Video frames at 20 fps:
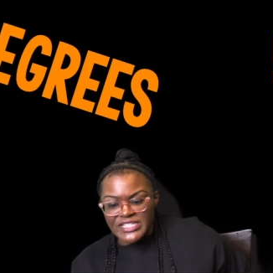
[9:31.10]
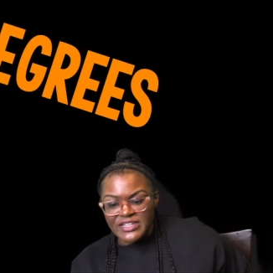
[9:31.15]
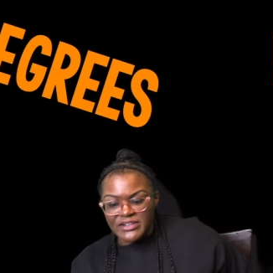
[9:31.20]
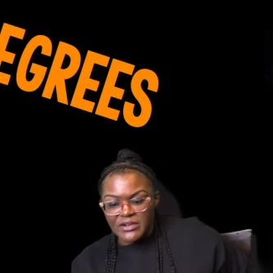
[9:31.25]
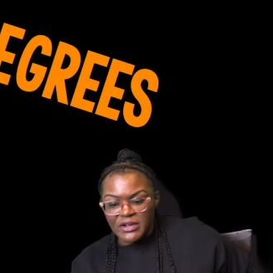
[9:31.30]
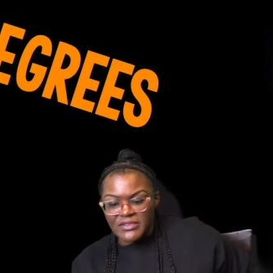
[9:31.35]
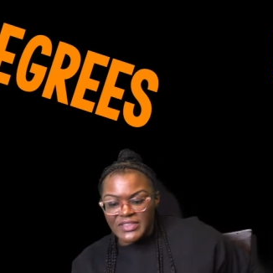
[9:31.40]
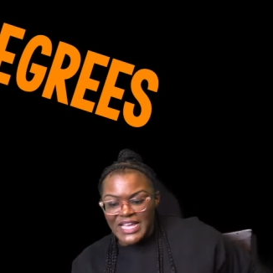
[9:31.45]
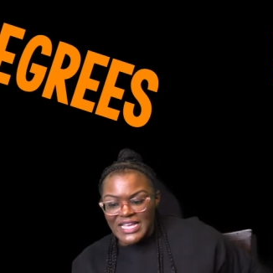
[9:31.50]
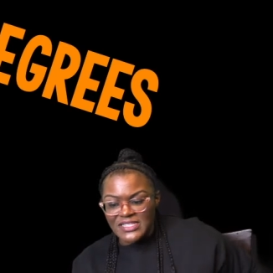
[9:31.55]

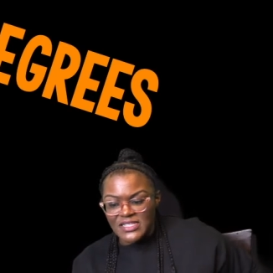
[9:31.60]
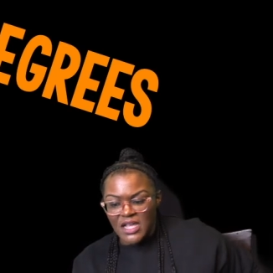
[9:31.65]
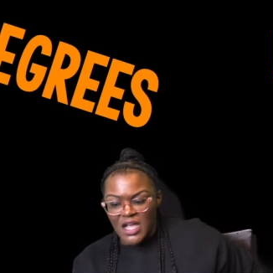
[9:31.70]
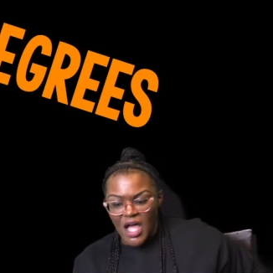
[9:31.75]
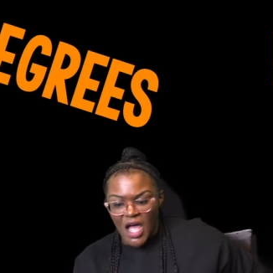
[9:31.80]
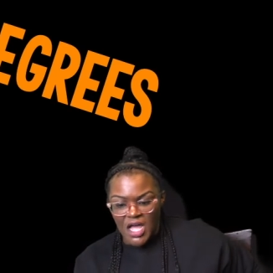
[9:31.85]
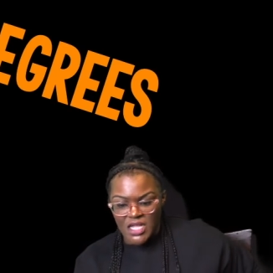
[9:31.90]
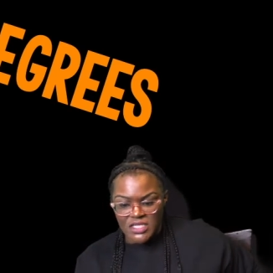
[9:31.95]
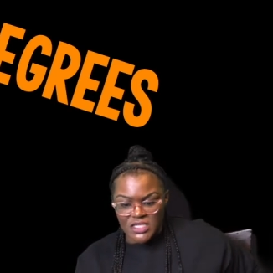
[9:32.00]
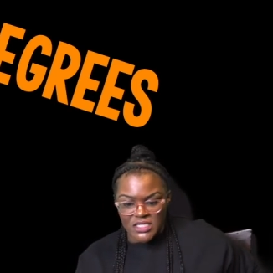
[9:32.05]
zero, that's a
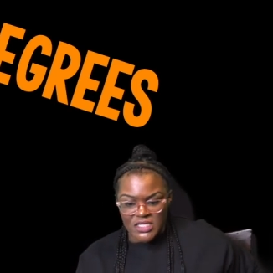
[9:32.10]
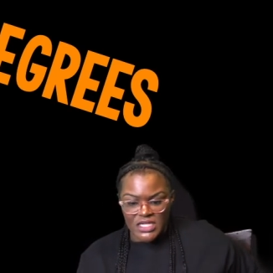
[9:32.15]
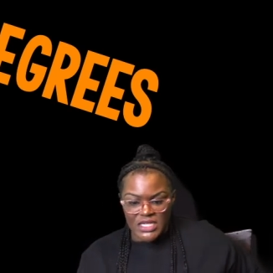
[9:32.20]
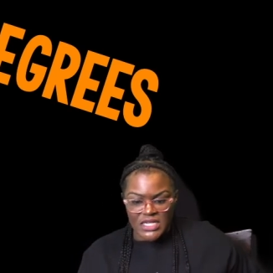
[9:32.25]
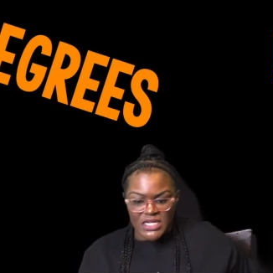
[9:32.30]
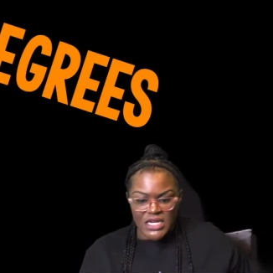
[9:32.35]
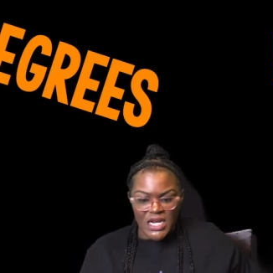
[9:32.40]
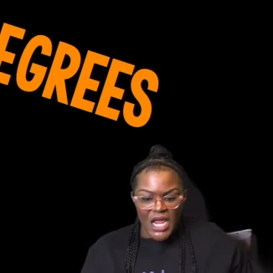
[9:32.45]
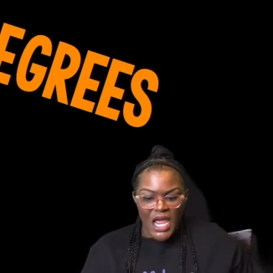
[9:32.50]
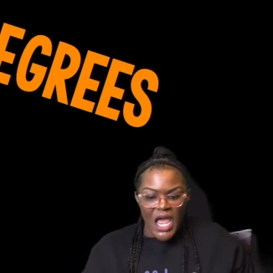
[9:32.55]

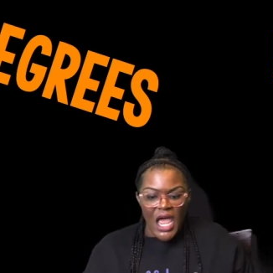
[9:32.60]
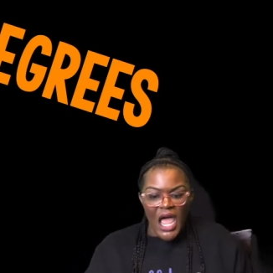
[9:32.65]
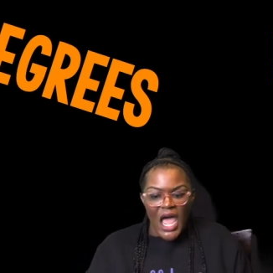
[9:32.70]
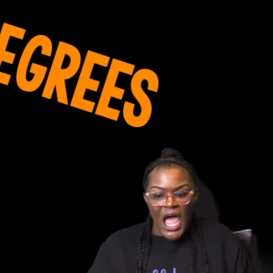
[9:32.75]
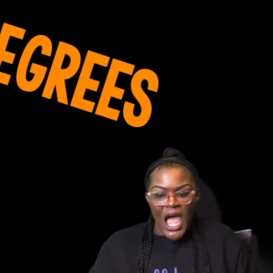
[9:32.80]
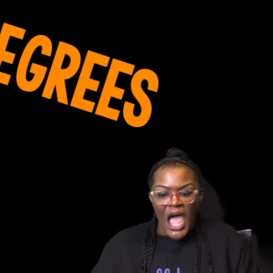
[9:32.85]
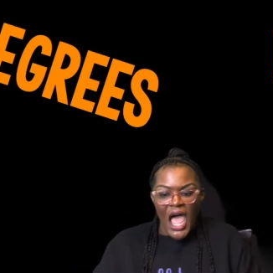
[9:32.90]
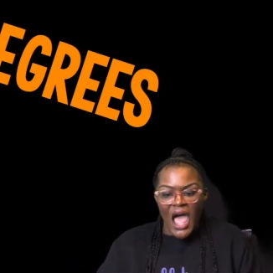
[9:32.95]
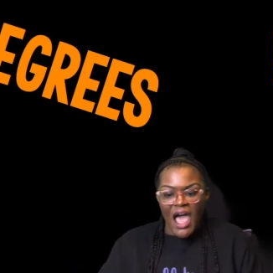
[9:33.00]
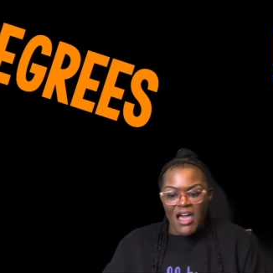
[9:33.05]
constant.
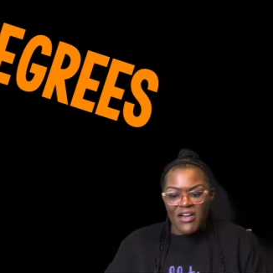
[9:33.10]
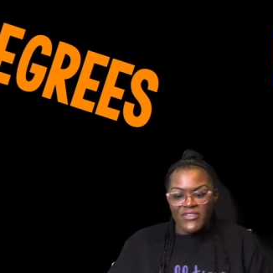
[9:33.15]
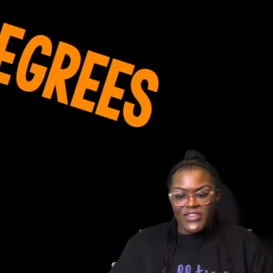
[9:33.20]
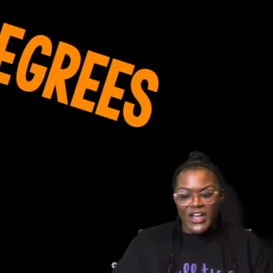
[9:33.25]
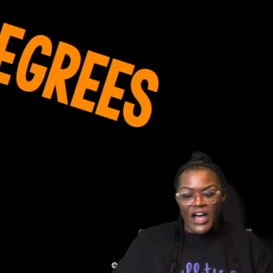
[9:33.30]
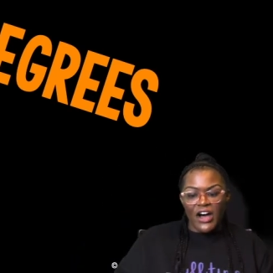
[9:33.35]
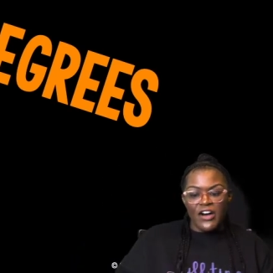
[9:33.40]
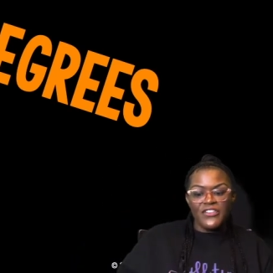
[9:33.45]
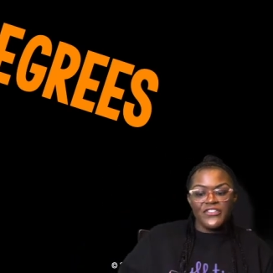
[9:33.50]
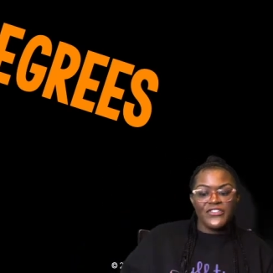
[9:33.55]
I have
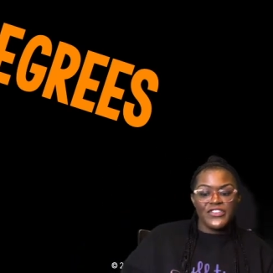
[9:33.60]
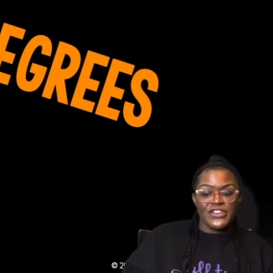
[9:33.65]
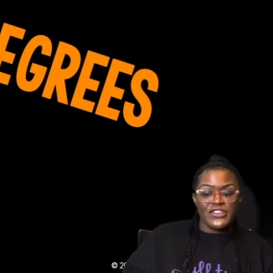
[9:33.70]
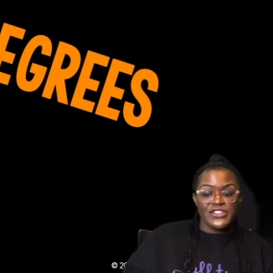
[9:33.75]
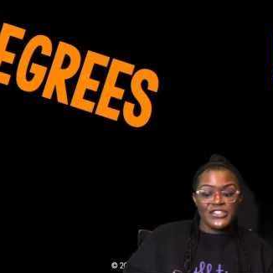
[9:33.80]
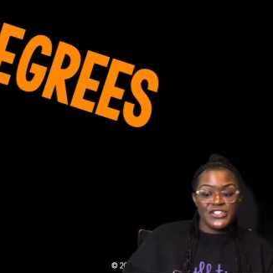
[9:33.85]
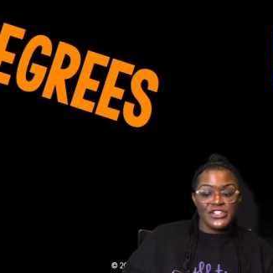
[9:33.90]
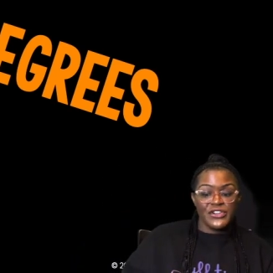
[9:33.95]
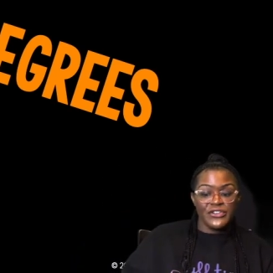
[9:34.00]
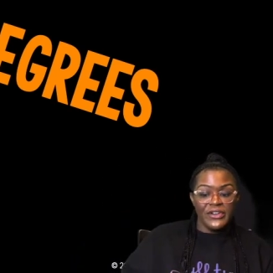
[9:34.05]
a
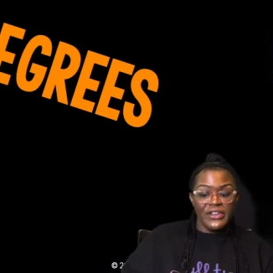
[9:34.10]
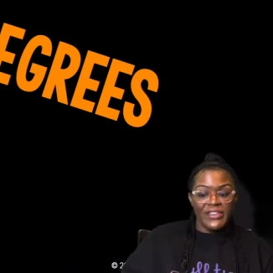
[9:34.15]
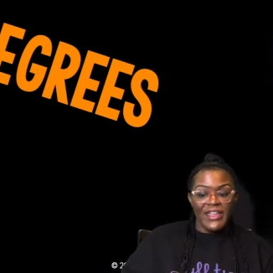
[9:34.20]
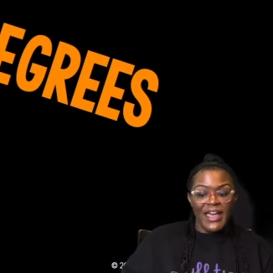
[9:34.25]
first degree